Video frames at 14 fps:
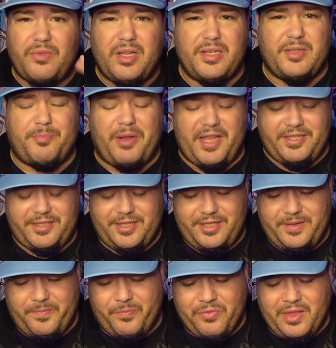a
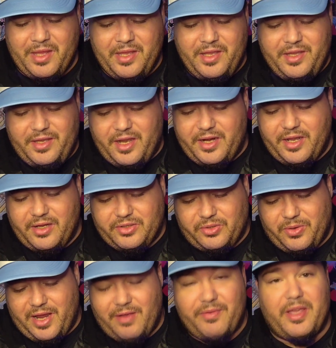spicy, and they also
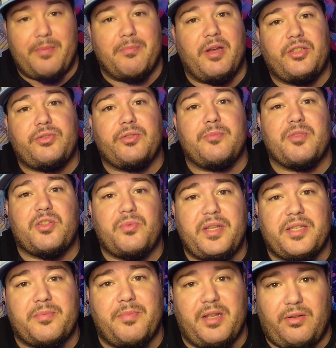have a mushroom
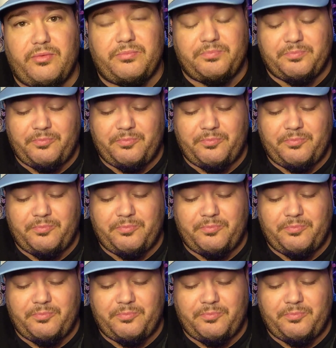Swiss melt.